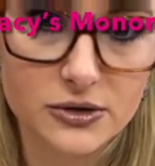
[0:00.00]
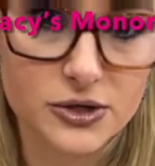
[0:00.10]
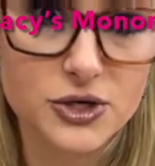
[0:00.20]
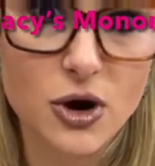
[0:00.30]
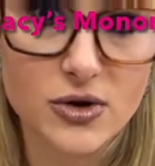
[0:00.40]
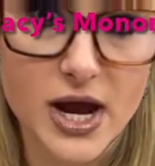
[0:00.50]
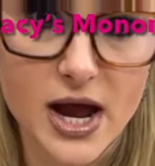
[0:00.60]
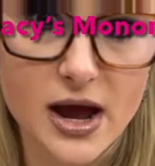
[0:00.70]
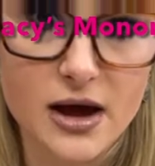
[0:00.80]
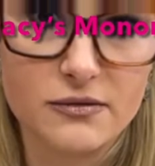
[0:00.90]
you don't
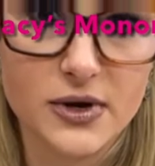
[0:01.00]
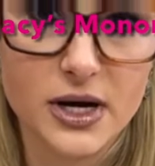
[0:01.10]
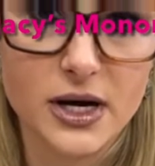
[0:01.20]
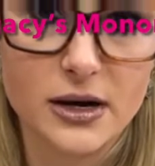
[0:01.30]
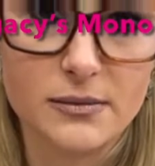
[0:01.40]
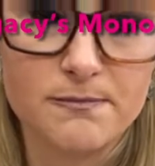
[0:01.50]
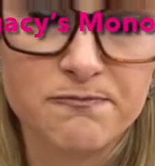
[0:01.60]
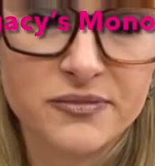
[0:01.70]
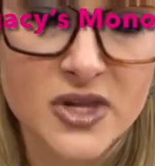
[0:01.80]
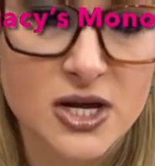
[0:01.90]
have
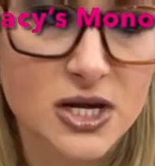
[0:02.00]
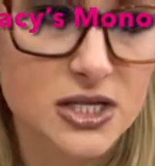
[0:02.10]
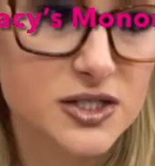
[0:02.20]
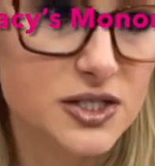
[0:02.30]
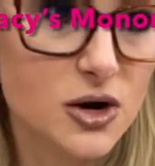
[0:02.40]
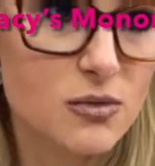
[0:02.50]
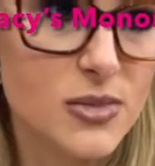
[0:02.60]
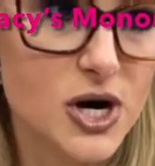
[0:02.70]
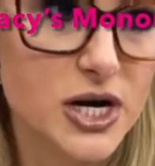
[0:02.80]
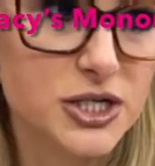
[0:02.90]
so
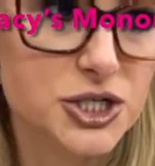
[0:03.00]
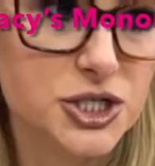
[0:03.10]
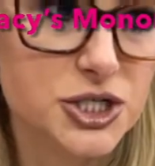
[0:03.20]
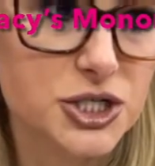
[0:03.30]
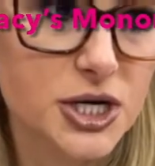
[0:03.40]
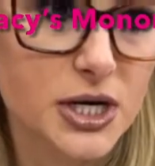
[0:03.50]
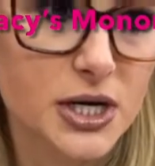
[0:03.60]
much